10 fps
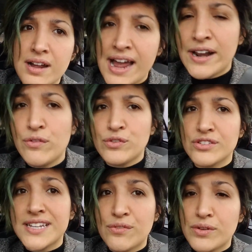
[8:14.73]
I don't feel
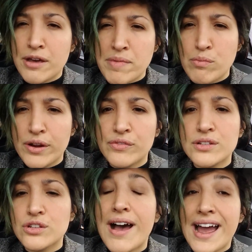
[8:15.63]
safe without my
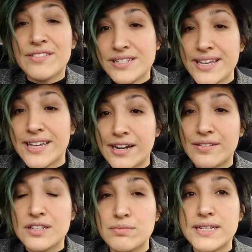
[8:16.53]
boyfriend, so I have to take care
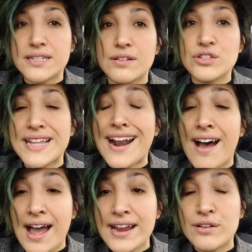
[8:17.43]
of this myself, so that
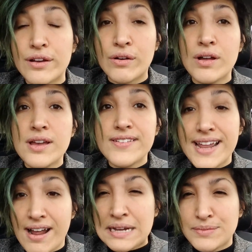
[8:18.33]
I know
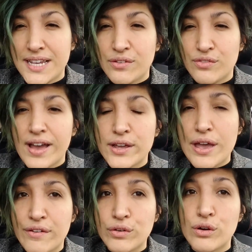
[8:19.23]
that I'm safe if I
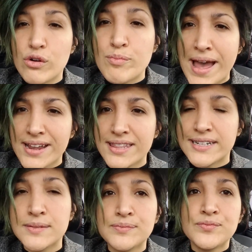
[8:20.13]
ever go back
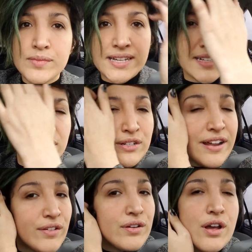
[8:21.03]
there. Because you
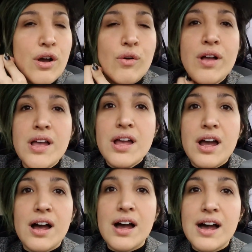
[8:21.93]
never know,
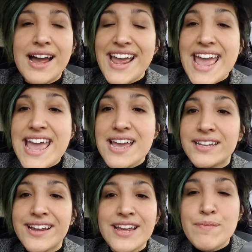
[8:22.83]

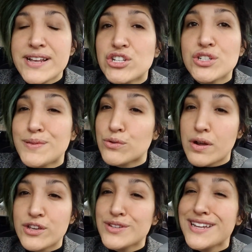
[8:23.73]
like, it might just be,
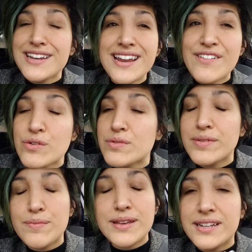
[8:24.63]
and everyone
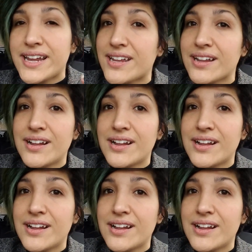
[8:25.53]
might be like,